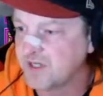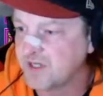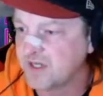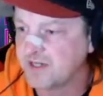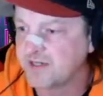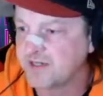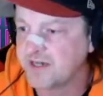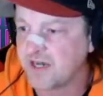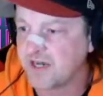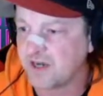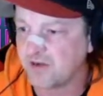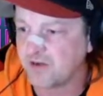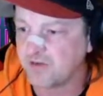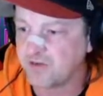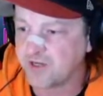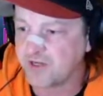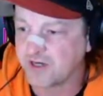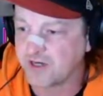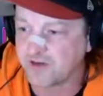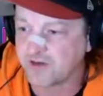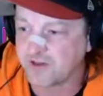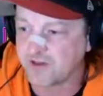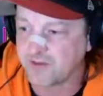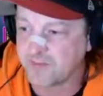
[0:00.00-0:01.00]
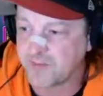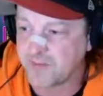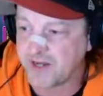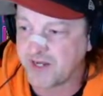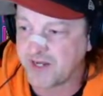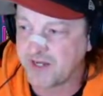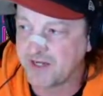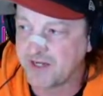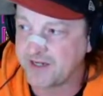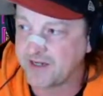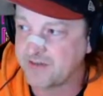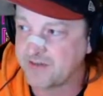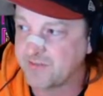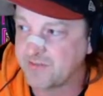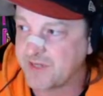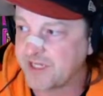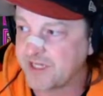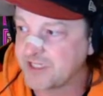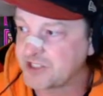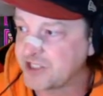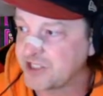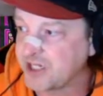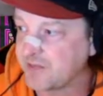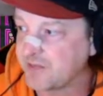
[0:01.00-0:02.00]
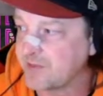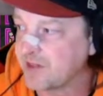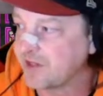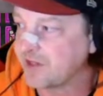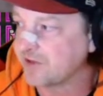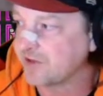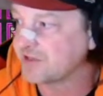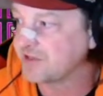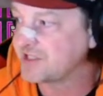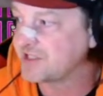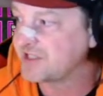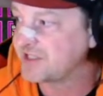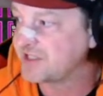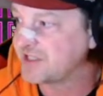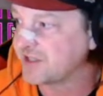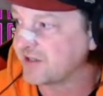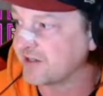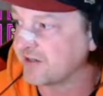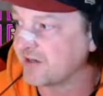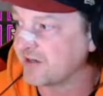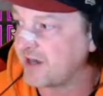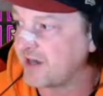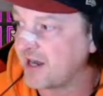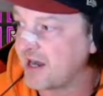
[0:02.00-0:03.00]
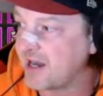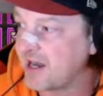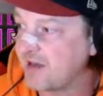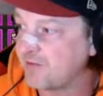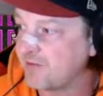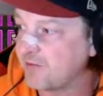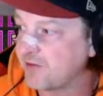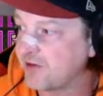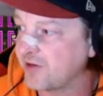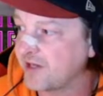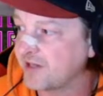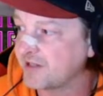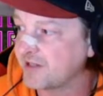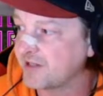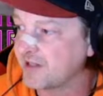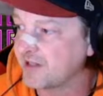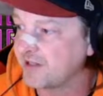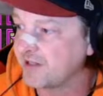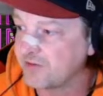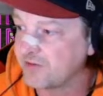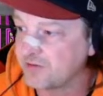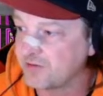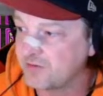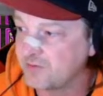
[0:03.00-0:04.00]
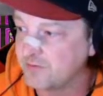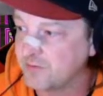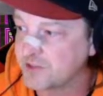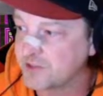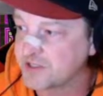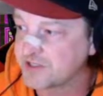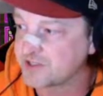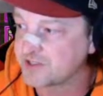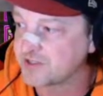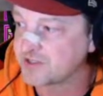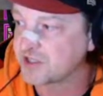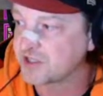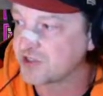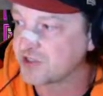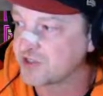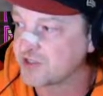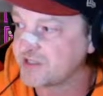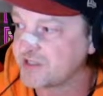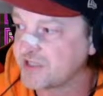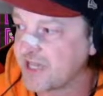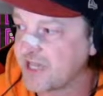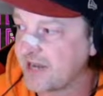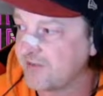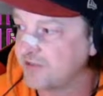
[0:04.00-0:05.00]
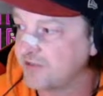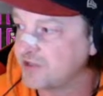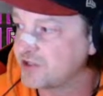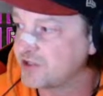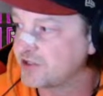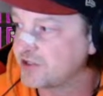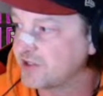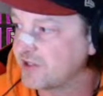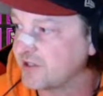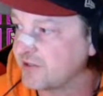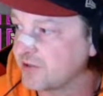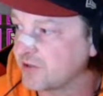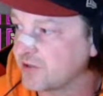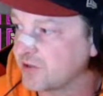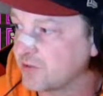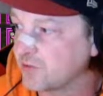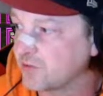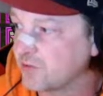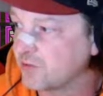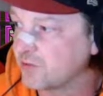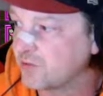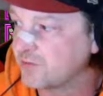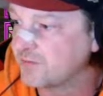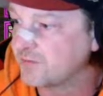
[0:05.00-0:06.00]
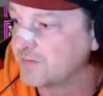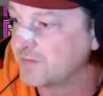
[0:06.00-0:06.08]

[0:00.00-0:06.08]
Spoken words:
Now, get on to the main champion here, Seer. I have her in Lethal, which is essentially Savage, Lethal and Cruel.